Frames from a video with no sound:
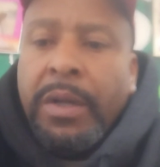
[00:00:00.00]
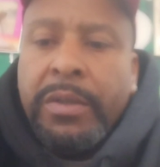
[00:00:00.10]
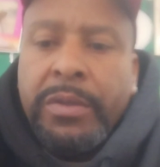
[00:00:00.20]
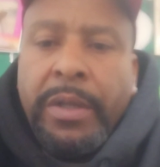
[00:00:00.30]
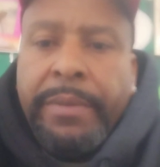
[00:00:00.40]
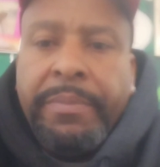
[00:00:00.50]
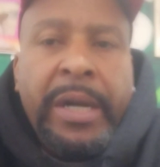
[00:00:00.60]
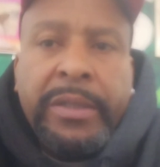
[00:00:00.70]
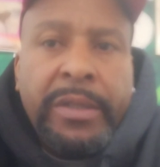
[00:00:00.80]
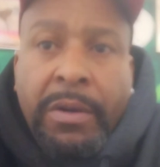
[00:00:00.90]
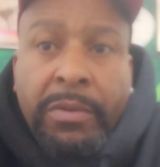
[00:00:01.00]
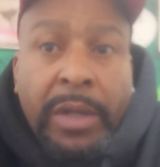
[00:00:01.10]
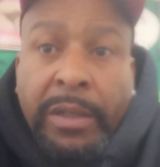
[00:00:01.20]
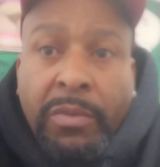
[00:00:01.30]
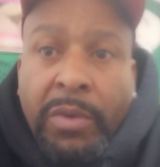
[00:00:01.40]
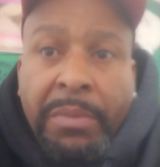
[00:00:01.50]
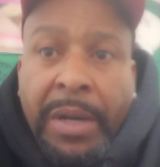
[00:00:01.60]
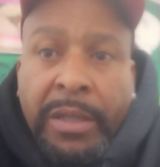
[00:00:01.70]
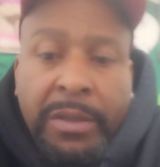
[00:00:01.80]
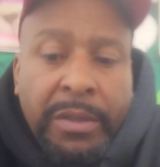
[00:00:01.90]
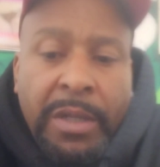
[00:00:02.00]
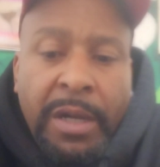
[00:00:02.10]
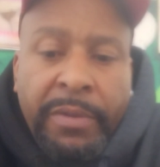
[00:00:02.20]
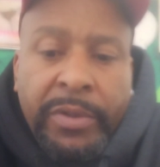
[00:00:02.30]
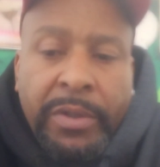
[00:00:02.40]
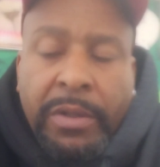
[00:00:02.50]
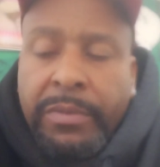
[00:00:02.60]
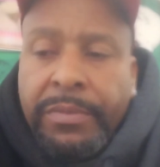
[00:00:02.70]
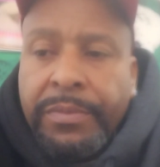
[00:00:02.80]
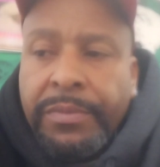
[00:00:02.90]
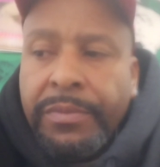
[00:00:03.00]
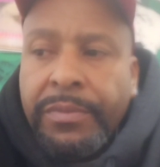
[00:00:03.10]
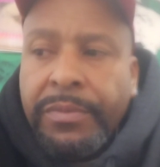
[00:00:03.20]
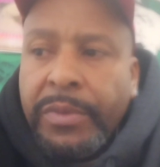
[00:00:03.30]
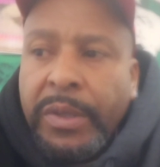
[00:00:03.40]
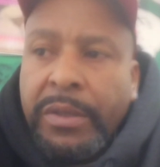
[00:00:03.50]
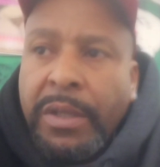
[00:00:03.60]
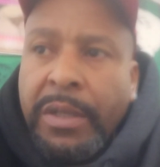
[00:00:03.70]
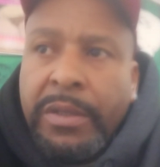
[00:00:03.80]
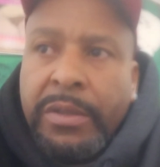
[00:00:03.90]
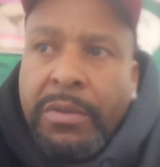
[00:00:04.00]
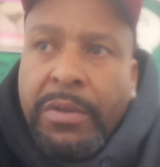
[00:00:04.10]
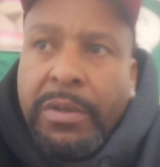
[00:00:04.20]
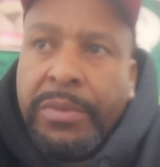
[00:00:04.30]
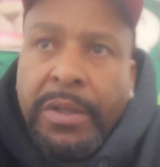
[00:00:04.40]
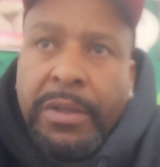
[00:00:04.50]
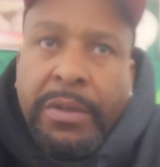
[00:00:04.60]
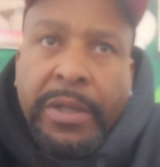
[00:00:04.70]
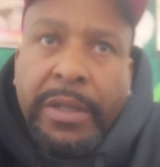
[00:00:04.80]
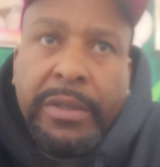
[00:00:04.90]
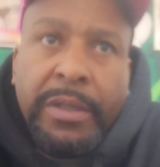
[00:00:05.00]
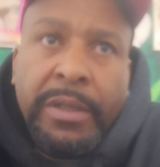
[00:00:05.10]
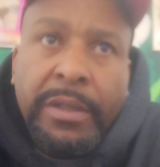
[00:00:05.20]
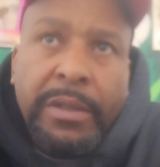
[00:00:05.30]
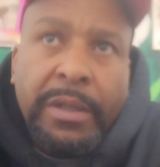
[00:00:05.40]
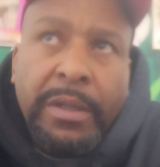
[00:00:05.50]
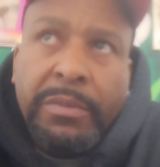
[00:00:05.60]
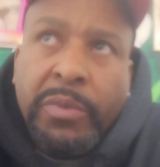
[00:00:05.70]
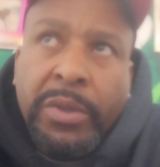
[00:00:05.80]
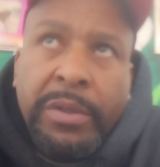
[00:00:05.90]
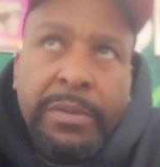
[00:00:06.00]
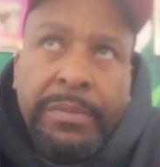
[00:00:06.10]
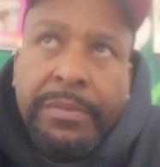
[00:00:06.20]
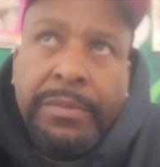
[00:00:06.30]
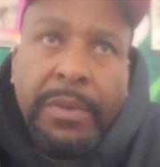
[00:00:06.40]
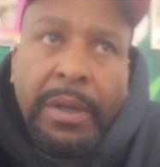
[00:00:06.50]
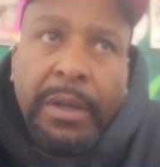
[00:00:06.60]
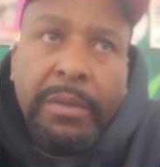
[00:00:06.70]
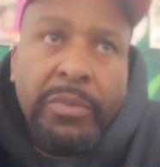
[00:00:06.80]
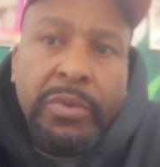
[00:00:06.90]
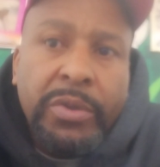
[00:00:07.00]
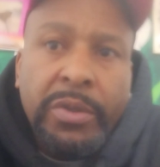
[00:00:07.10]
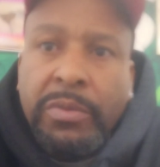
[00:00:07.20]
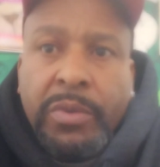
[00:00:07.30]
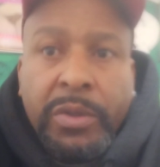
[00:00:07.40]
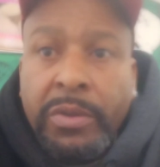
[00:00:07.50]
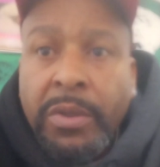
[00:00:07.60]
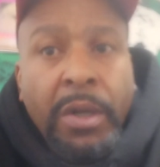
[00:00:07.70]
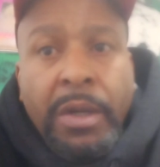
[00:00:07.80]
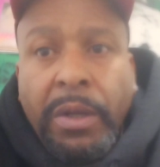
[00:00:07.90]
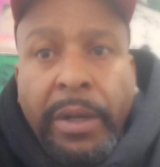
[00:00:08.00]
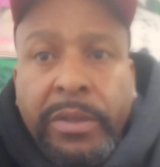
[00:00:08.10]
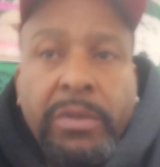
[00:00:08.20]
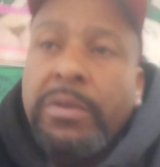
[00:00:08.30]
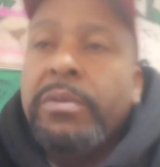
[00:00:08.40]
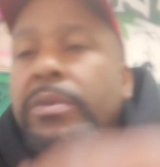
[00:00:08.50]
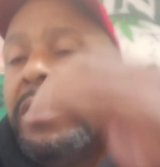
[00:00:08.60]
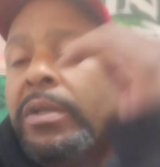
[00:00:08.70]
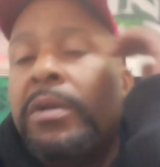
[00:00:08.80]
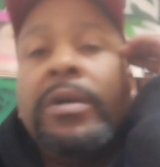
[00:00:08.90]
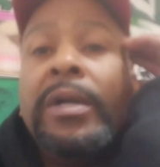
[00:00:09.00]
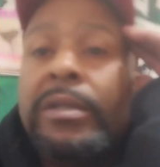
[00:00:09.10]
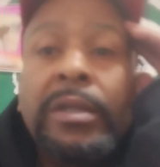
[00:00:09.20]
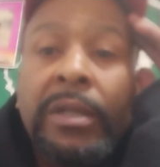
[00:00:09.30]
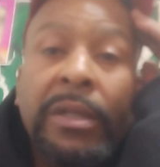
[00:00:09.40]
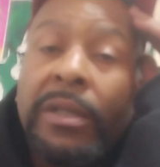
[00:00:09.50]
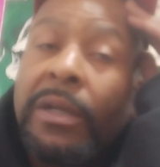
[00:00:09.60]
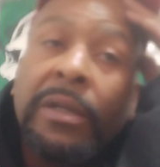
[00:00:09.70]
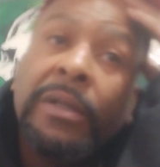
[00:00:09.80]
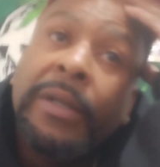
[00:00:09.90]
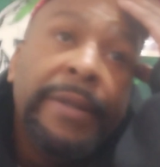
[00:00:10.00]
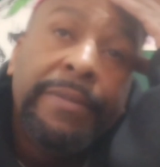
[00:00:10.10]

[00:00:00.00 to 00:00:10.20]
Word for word: I just like boxing. I don't like the way boxing is covered though. Because they just going to come tell your ass anything, bruh. I ain't bullshitting with you. They just going to come tell your ass anything.